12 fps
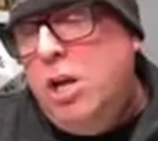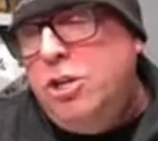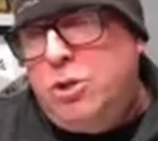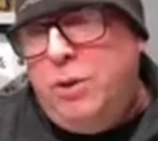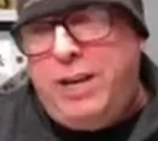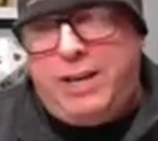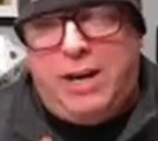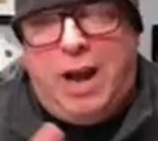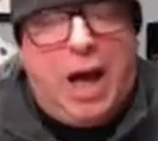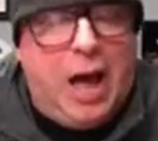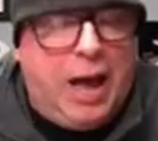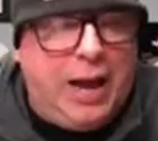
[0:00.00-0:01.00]
So they can
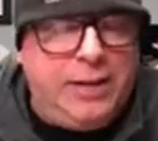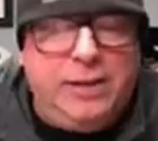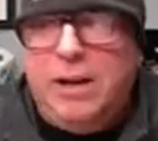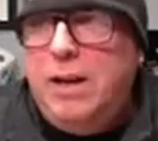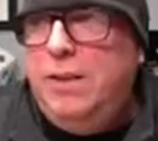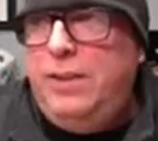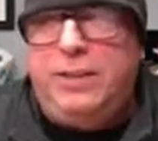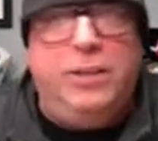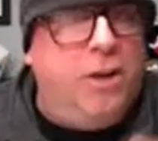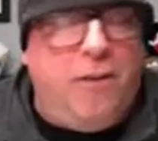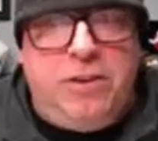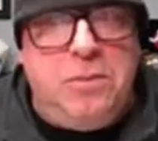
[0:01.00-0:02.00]
hide, they can
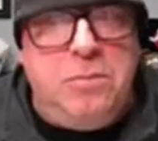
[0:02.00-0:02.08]
cover